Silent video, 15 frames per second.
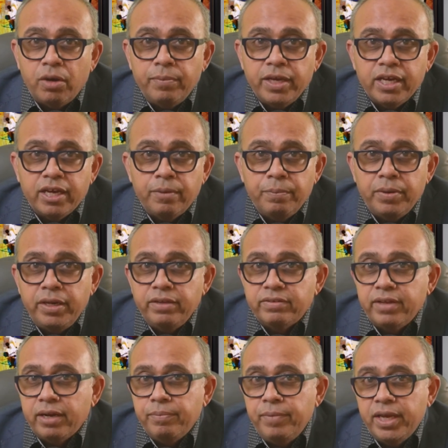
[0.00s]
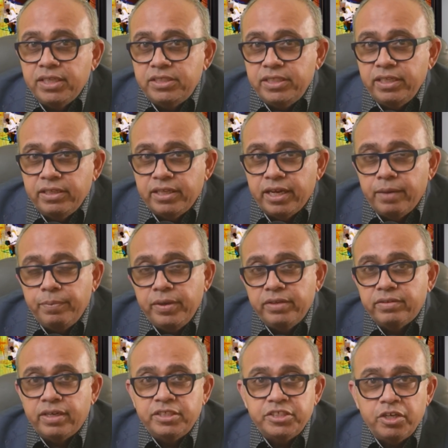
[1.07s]
companies that make gene therapies
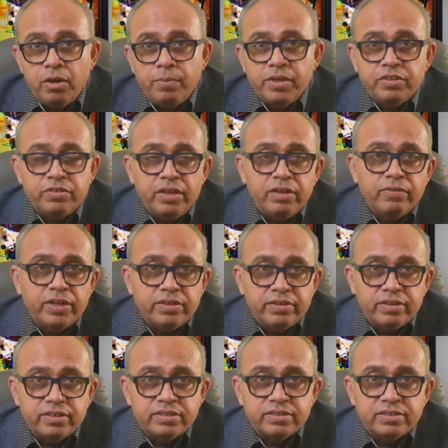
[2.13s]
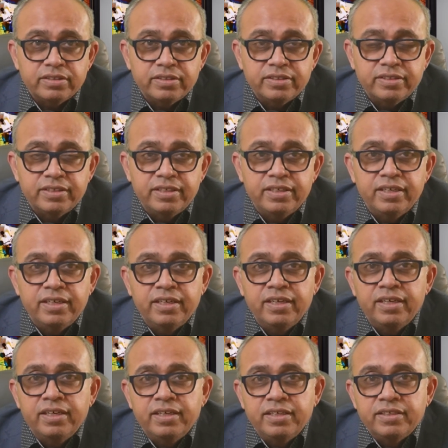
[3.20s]
and genomic sequencers.
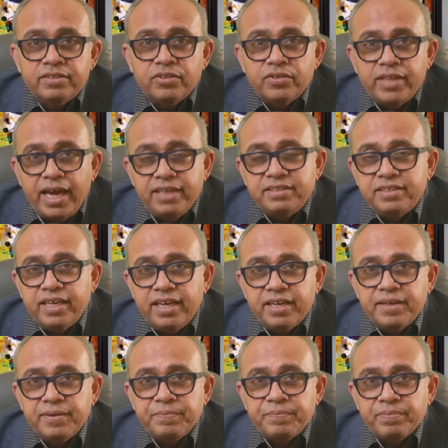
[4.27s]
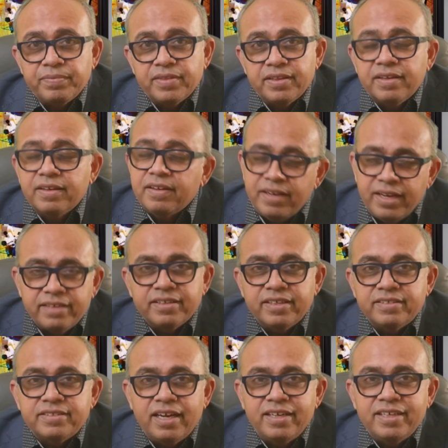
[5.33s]
So that said, let's get
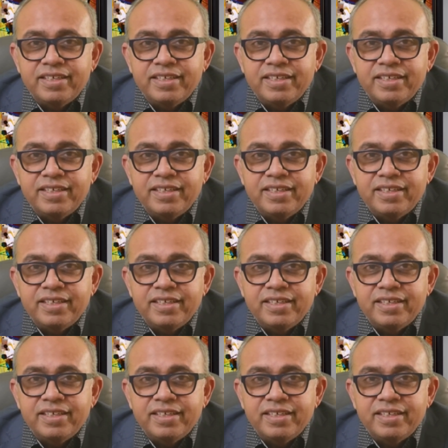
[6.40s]
started.